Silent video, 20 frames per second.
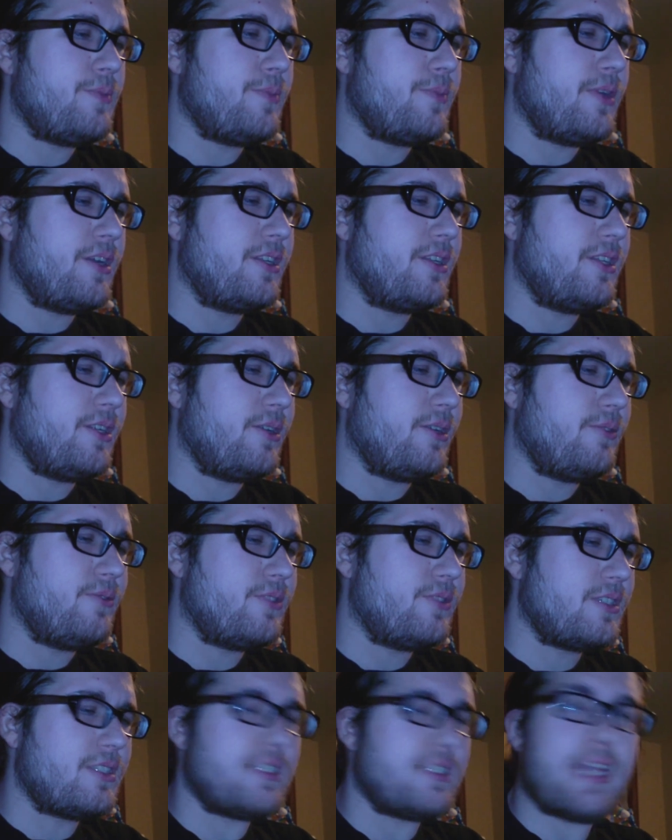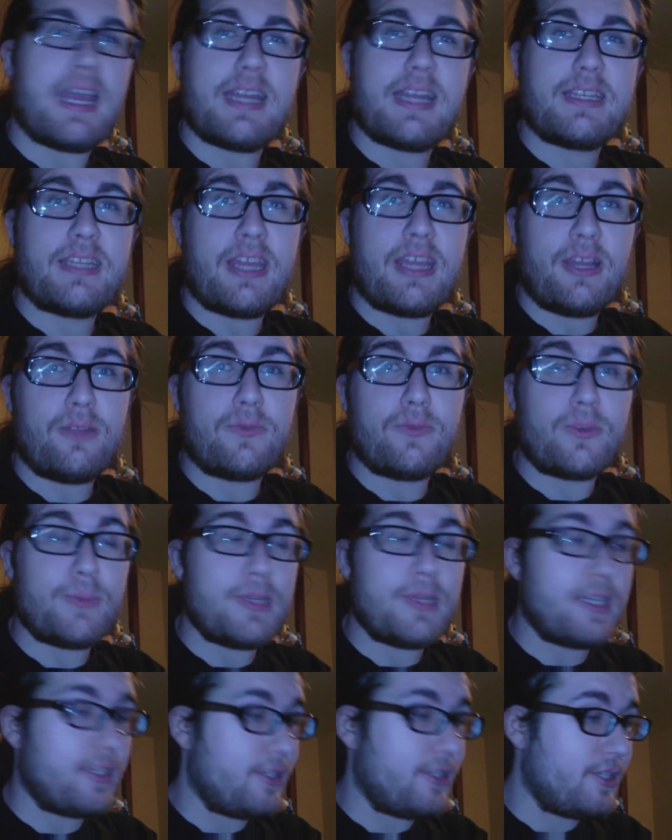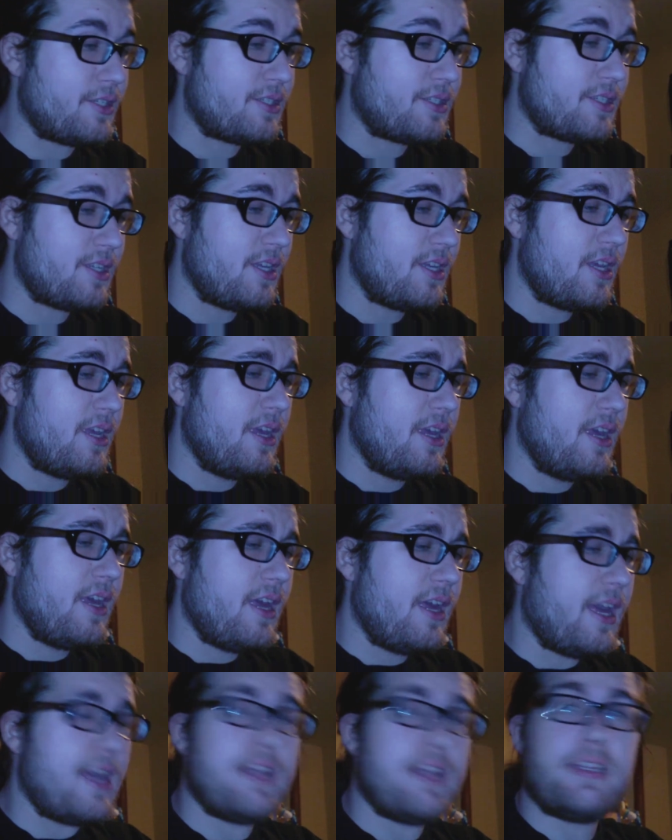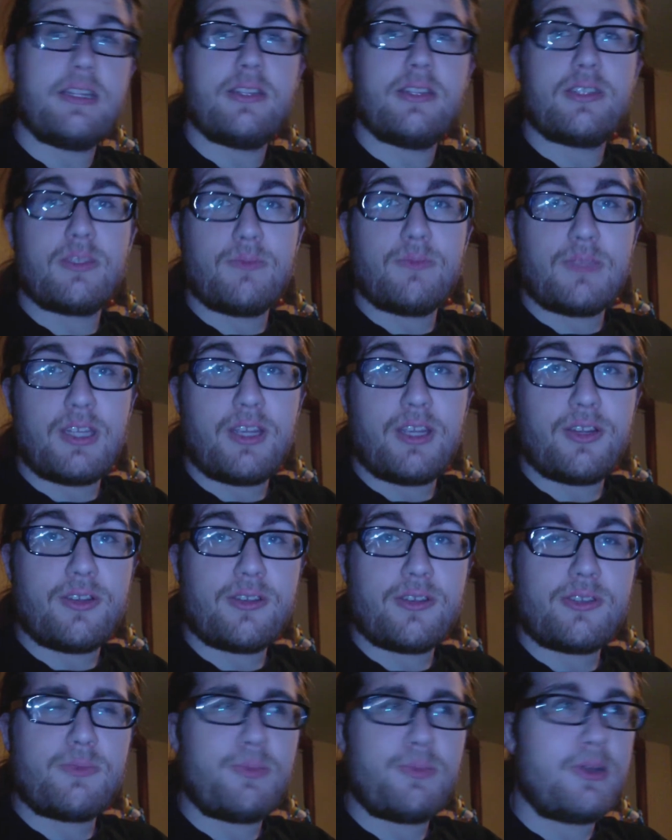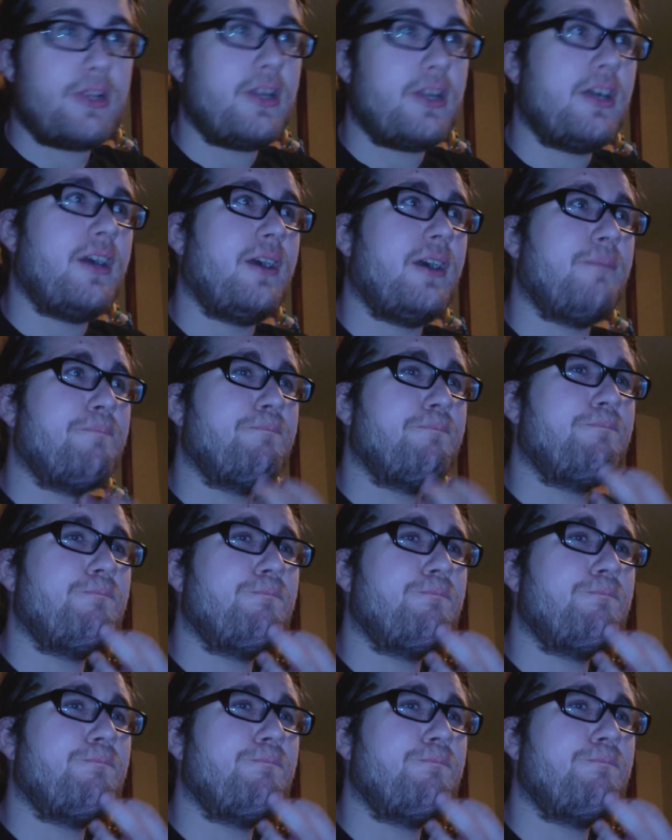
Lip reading: but, it was a sad tale for me at least. It in some tears, but,